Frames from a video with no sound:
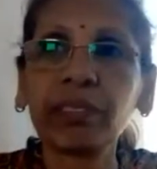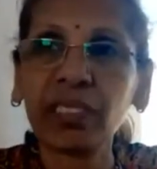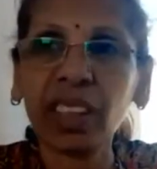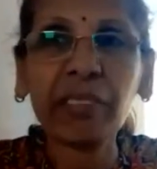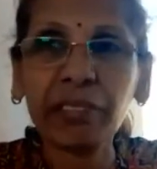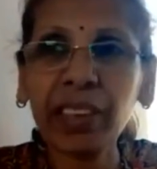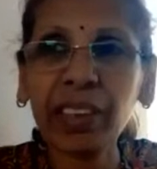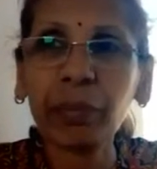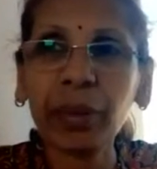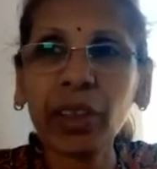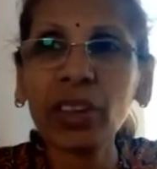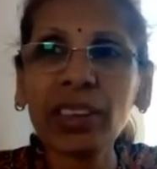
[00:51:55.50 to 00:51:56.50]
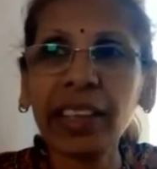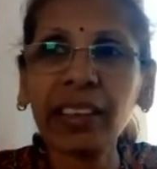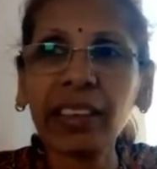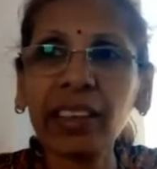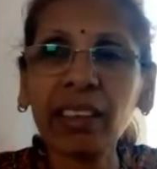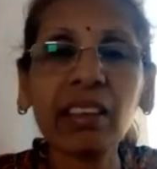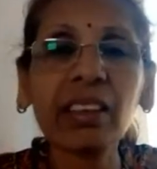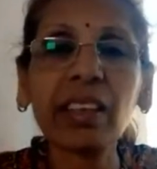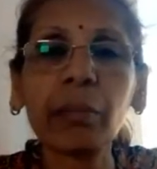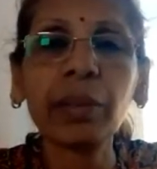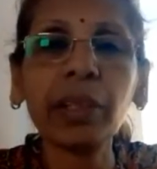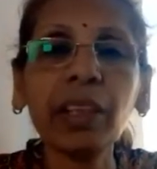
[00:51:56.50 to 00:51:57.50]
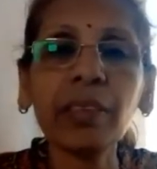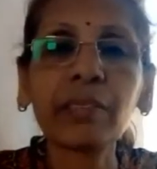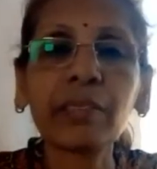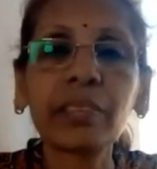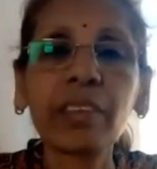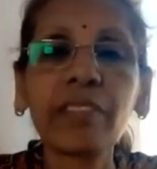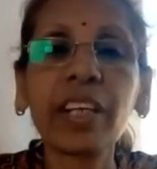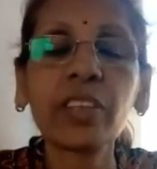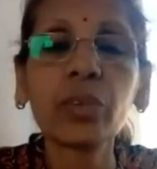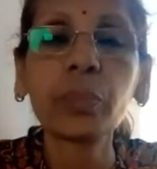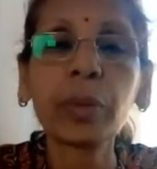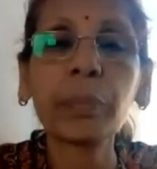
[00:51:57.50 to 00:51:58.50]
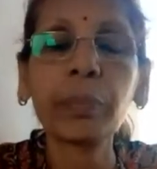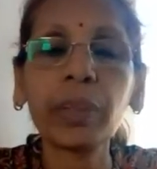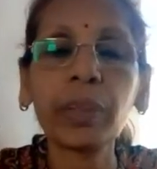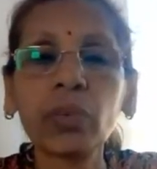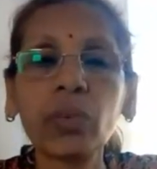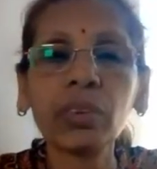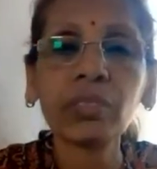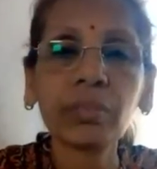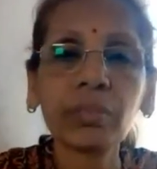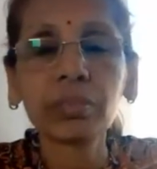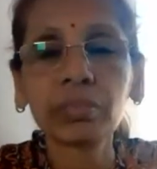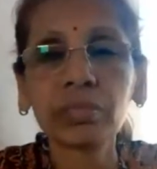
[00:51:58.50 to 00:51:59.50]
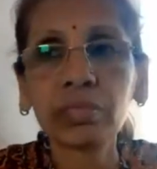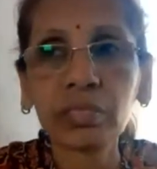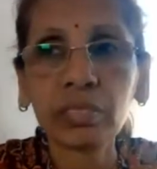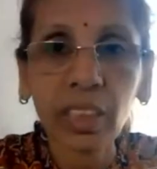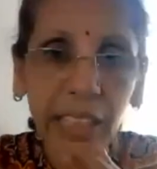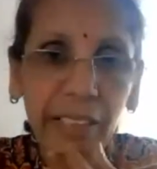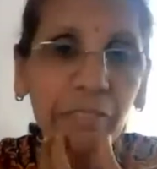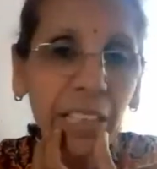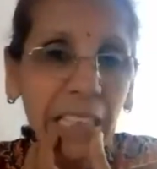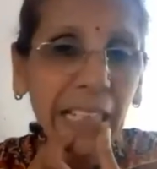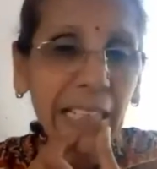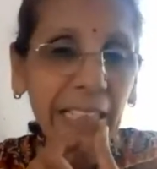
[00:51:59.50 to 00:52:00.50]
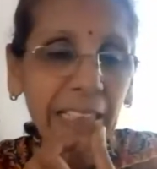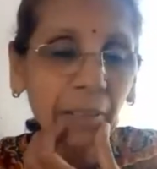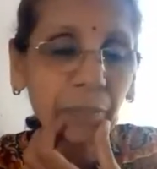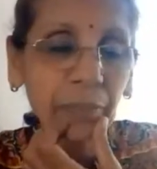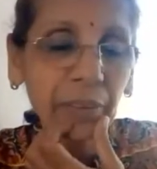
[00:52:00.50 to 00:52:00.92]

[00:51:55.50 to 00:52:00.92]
I feel because I didn't learn Tamil the way you people know, I feel handicapped.